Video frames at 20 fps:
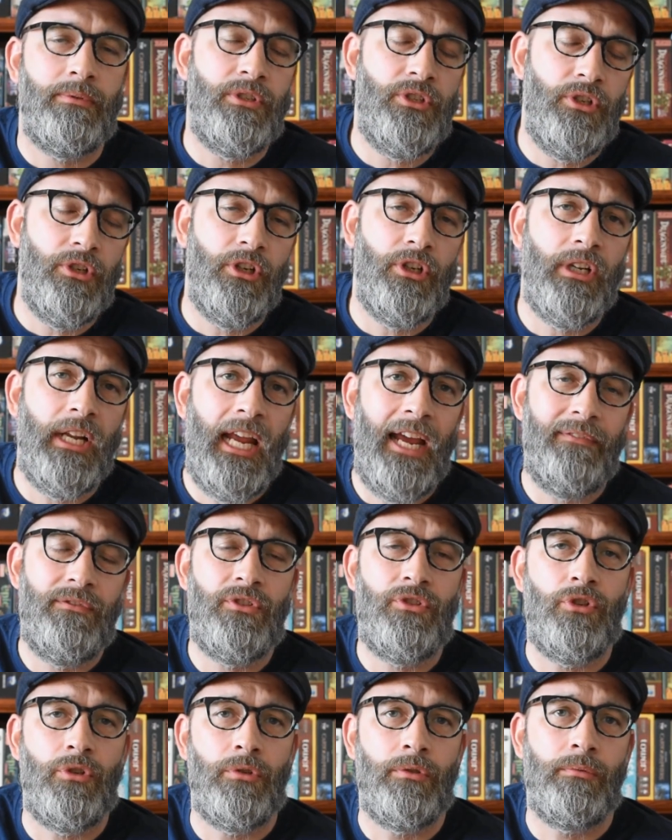which you're going to have
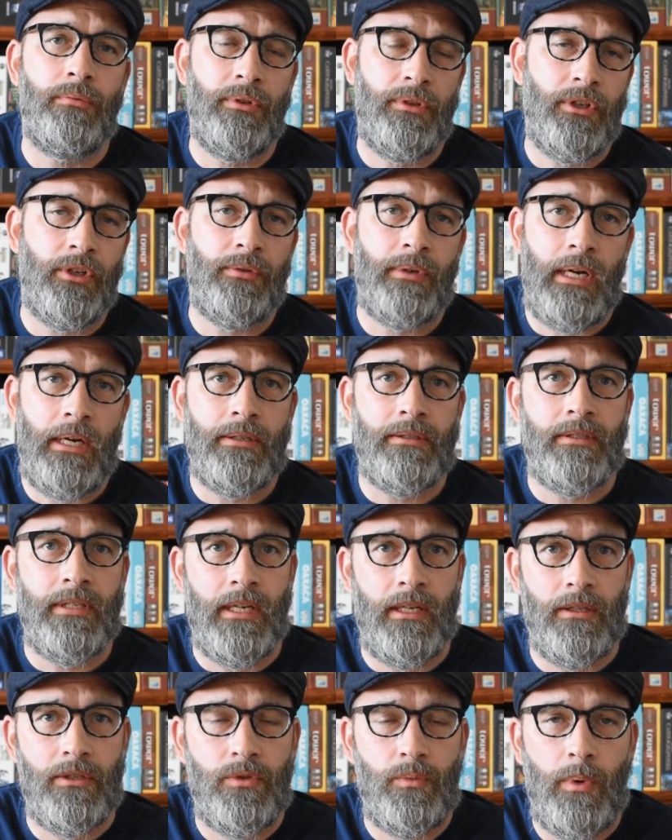to do with a crowd
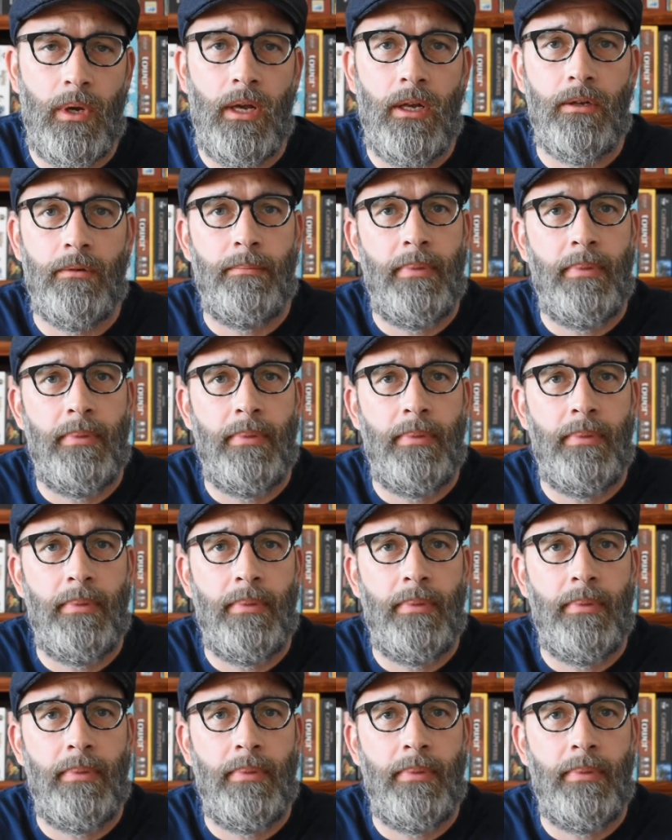sale as well,